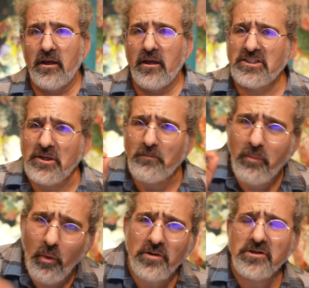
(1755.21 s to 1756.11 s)
It's
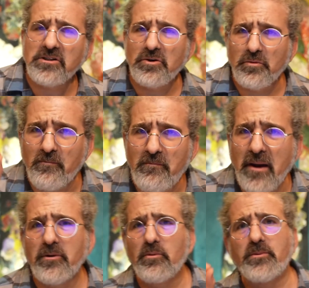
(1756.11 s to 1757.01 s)
important to
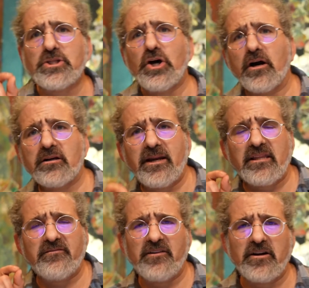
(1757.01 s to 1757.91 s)
remember what we talked about at
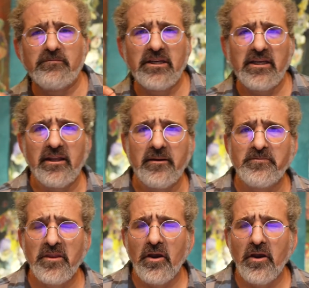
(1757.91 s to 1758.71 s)
the very beginning.